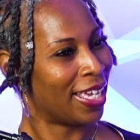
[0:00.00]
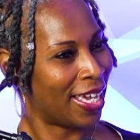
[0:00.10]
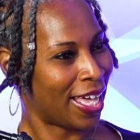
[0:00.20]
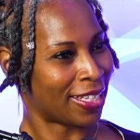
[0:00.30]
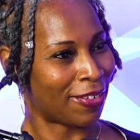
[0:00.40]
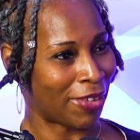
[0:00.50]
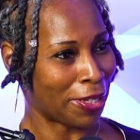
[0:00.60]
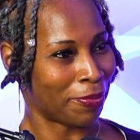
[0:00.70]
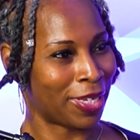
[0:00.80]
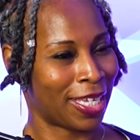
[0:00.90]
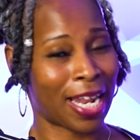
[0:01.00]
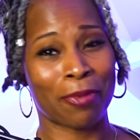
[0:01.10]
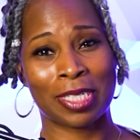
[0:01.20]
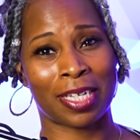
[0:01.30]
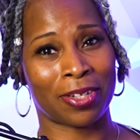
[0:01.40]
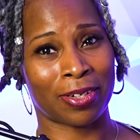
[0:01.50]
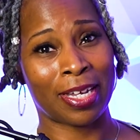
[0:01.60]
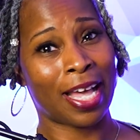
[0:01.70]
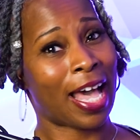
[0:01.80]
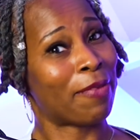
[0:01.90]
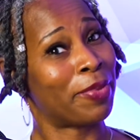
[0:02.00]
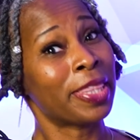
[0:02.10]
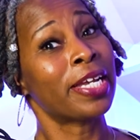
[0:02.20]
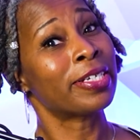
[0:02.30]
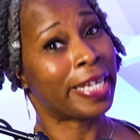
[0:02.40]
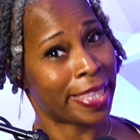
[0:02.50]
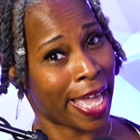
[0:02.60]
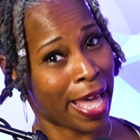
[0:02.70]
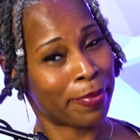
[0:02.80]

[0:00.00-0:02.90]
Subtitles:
yeah, development. And I was telling her, I've been there, done that,